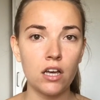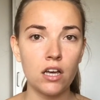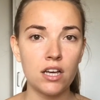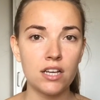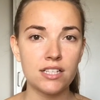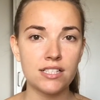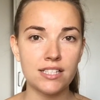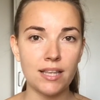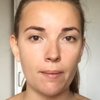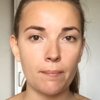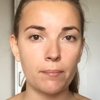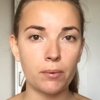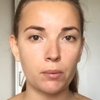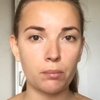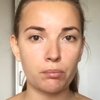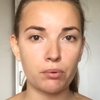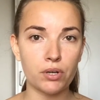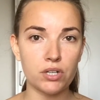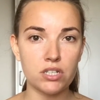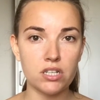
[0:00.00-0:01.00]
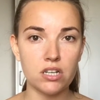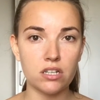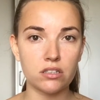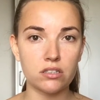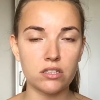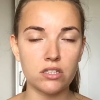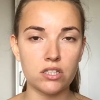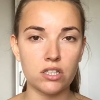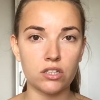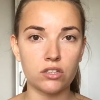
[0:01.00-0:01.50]
sample
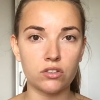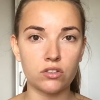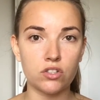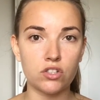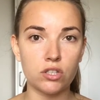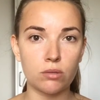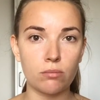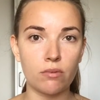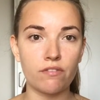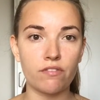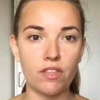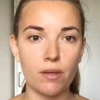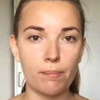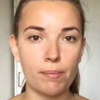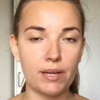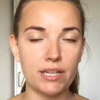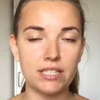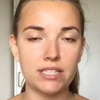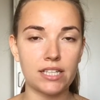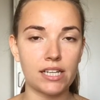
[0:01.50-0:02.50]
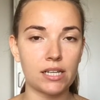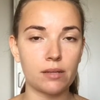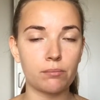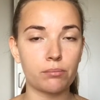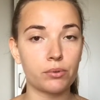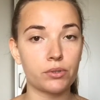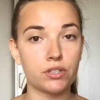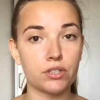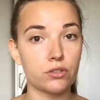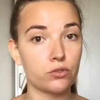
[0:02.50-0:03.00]
products and some of their best-selling
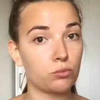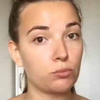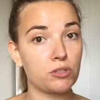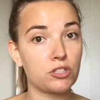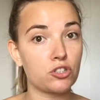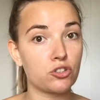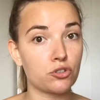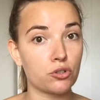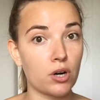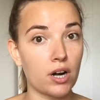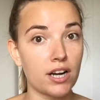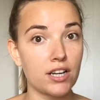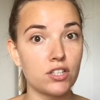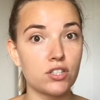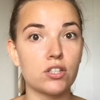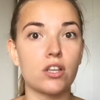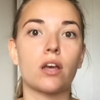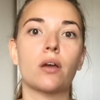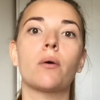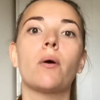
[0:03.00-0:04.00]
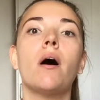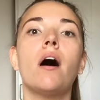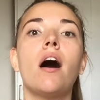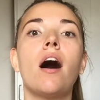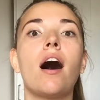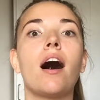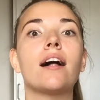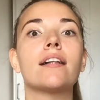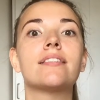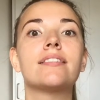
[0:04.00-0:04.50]
products for me to try, so
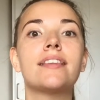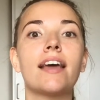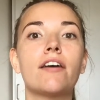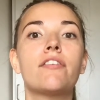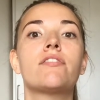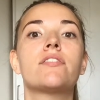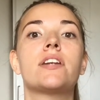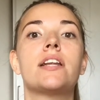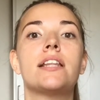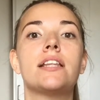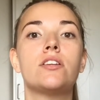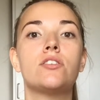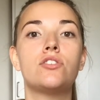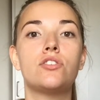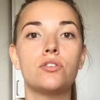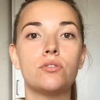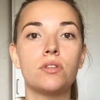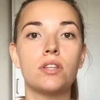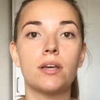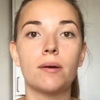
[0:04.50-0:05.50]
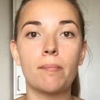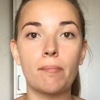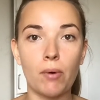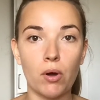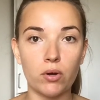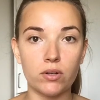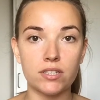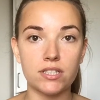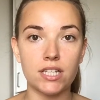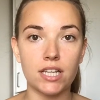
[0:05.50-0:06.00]
I'll definitely do the
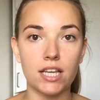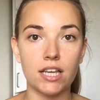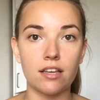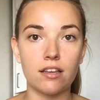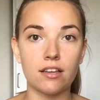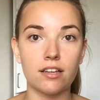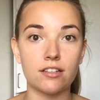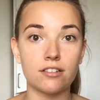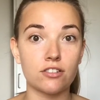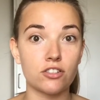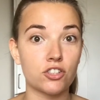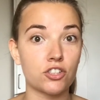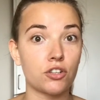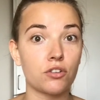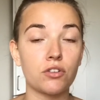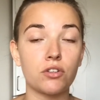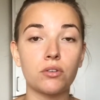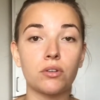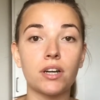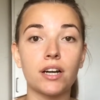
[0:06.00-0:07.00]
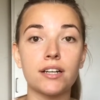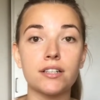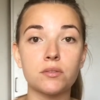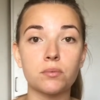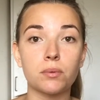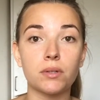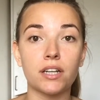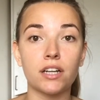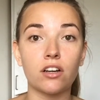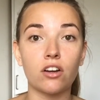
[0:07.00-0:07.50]
unboxing and show you guys
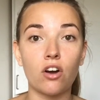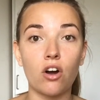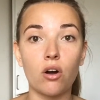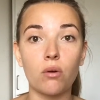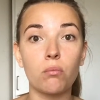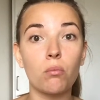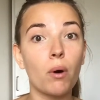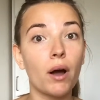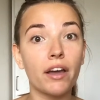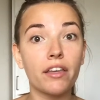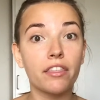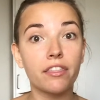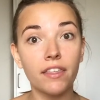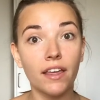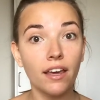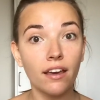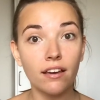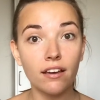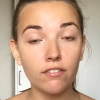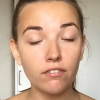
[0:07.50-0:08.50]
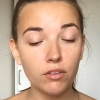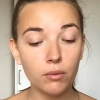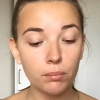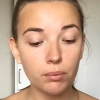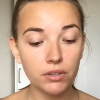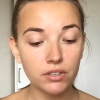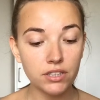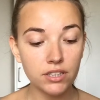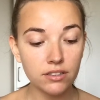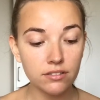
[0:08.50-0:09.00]
what I got and what I think of the
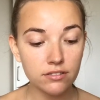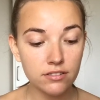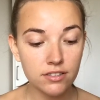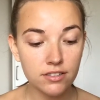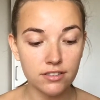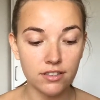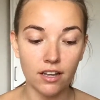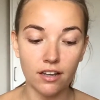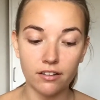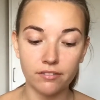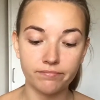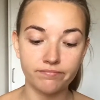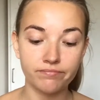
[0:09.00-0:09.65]
product, so